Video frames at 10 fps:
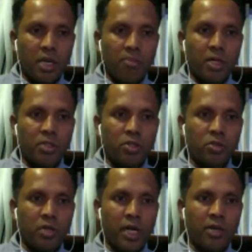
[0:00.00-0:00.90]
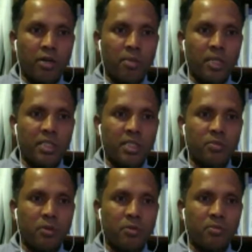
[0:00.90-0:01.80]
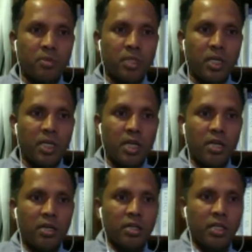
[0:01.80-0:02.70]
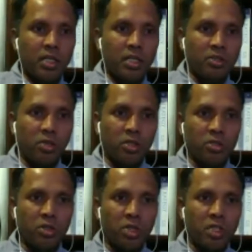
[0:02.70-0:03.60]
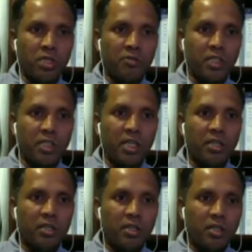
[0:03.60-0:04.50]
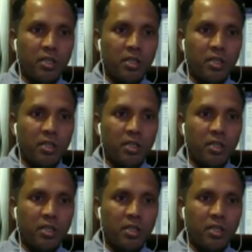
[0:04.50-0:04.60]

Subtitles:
Adarsh, I'm not sure. I got a message from Anil. He's going to join definitely.